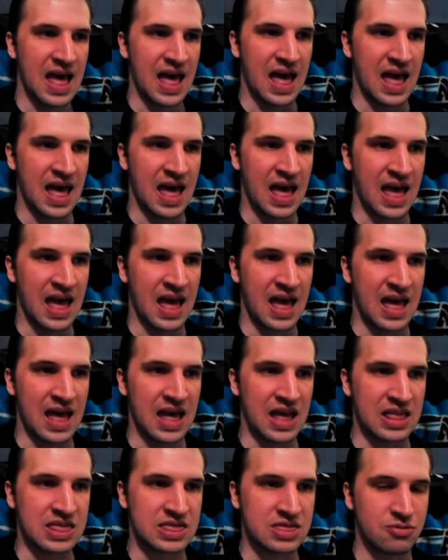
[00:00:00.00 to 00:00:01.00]

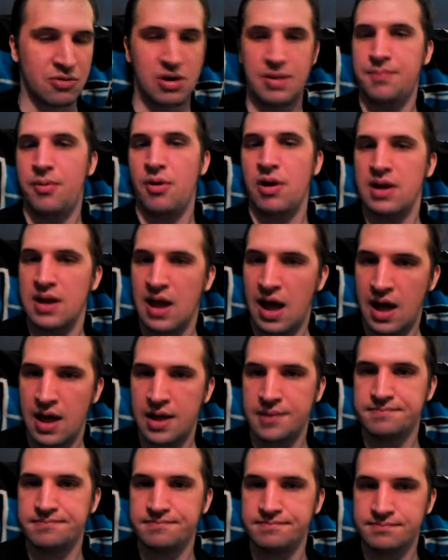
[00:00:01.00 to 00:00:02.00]
a
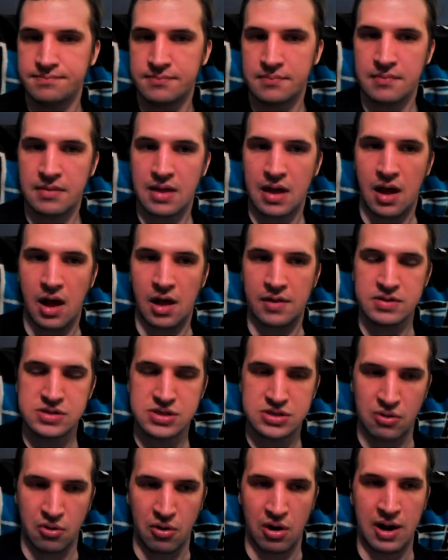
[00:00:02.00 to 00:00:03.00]
3.9 on the
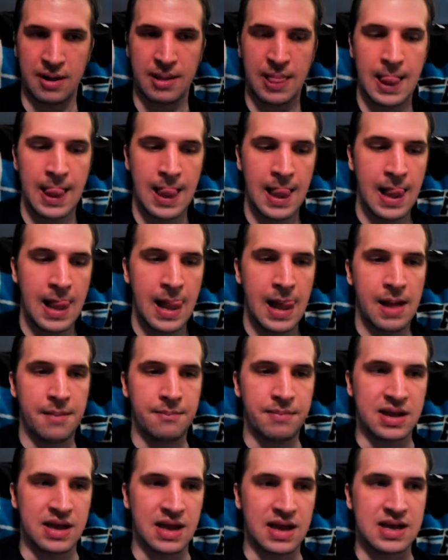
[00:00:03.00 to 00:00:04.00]
story,
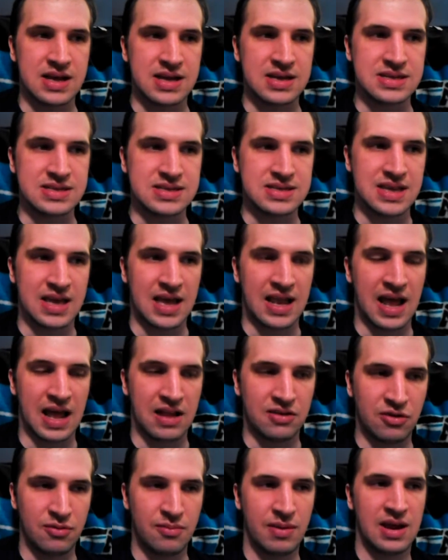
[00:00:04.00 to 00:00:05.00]
because it had
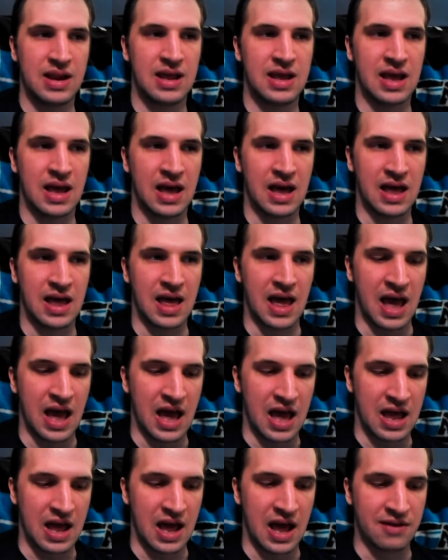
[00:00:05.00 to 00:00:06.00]
too many
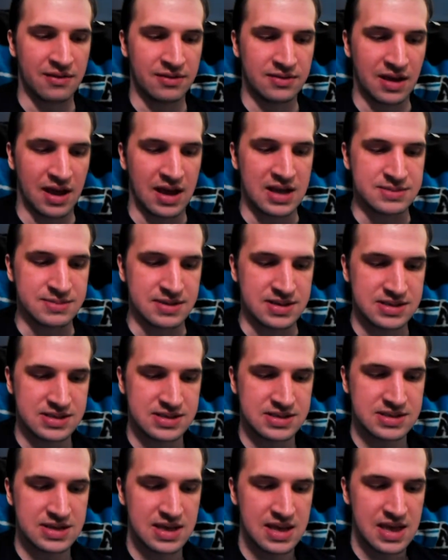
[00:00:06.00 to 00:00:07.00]

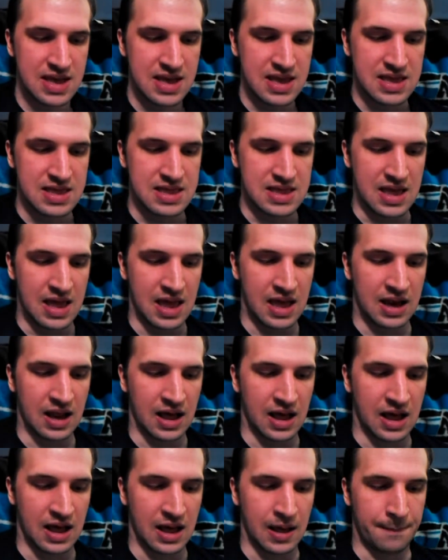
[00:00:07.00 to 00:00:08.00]
advertisements. It
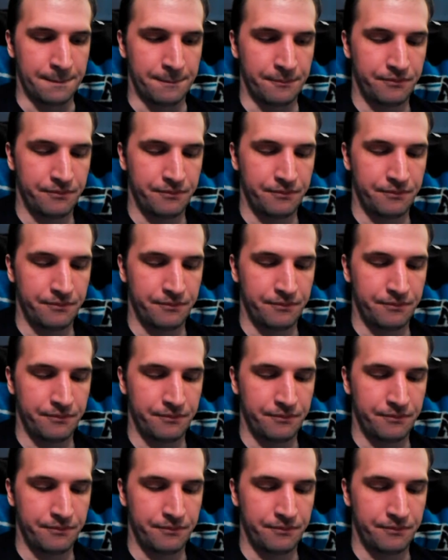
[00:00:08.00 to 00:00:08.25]
wasn't